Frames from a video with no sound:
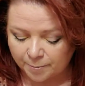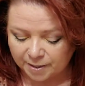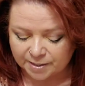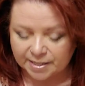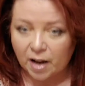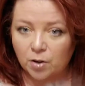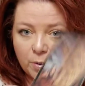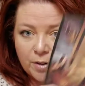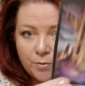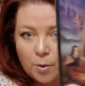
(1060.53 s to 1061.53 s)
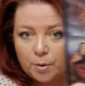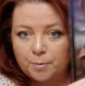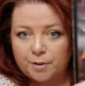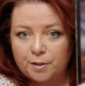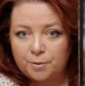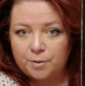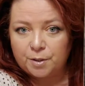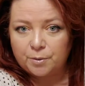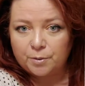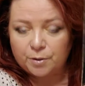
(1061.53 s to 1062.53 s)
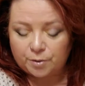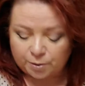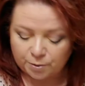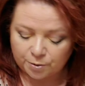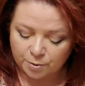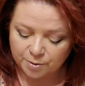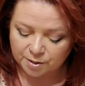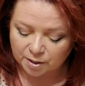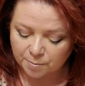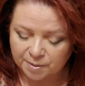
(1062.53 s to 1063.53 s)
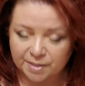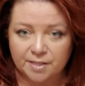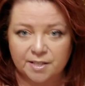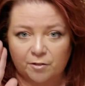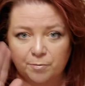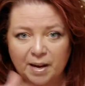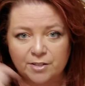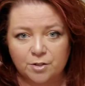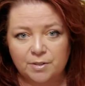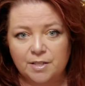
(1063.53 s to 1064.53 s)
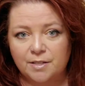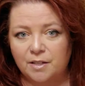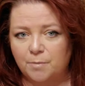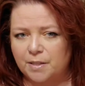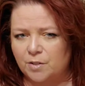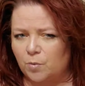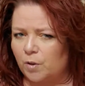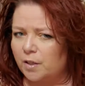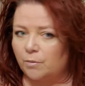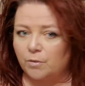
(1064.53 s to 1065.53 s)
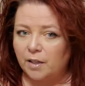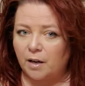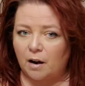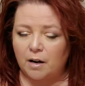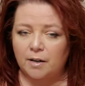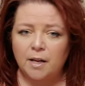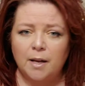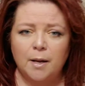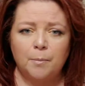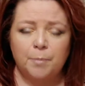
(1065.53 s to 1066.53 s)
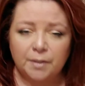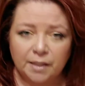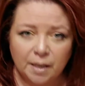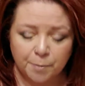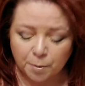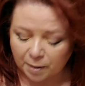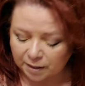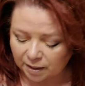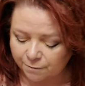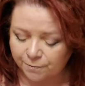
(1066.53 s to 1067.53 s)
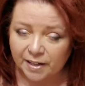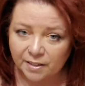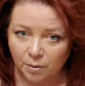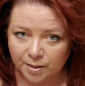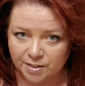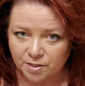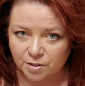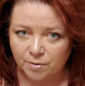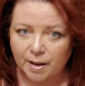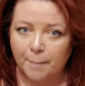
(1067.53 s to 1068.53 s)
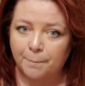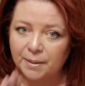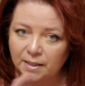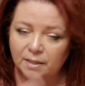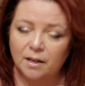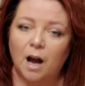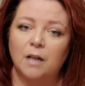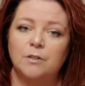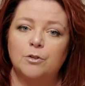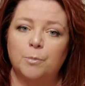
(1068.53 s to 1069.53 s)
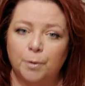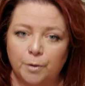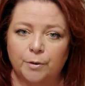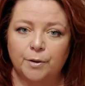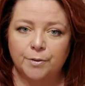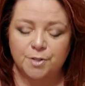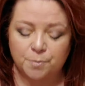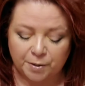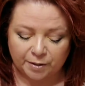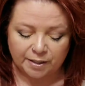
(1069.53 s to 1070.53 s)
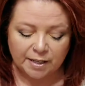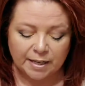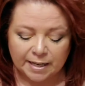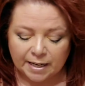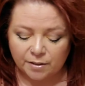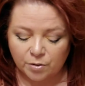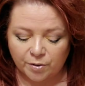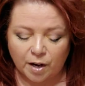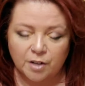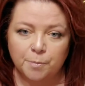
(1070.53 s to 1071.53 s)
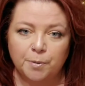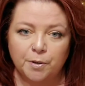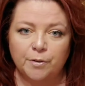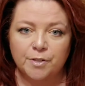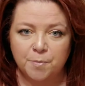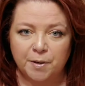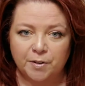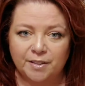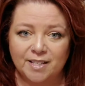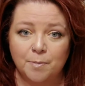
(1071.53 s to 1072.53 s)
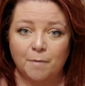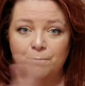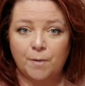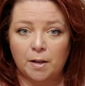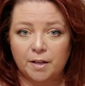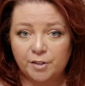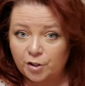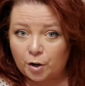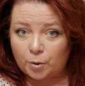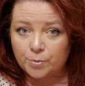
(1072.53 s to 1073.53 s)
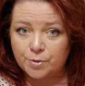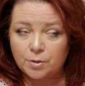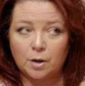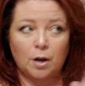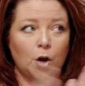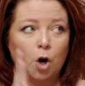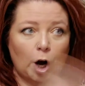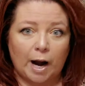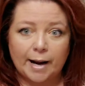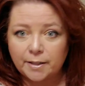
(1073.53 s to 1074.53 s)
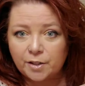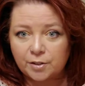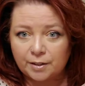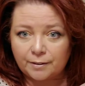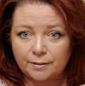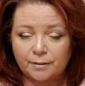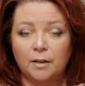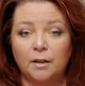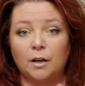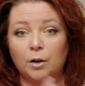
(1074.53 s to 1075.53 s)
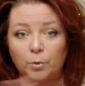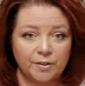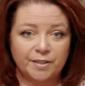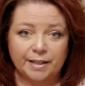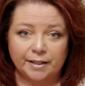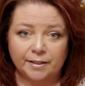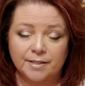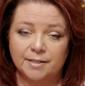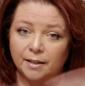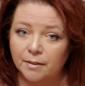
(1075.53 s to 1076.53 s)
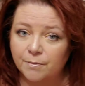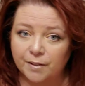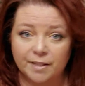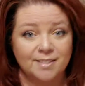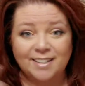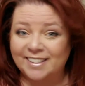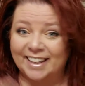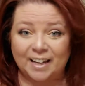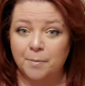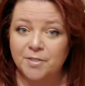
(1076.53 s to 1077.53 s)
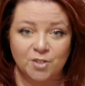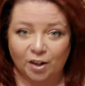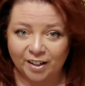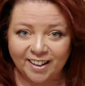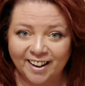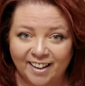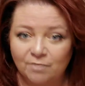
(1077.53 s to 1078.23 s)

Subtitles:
It's now going forward with a new you. The new you is going to be into self-mastery, is going to be into working really hard, building up your money, finding ways to do that, being an entrepreneurial spirit. And you know, the entrepreneurial spirit is about falling on your nose, cracking your teeth, going to the dentist, getting them fixed, getting up and starting again.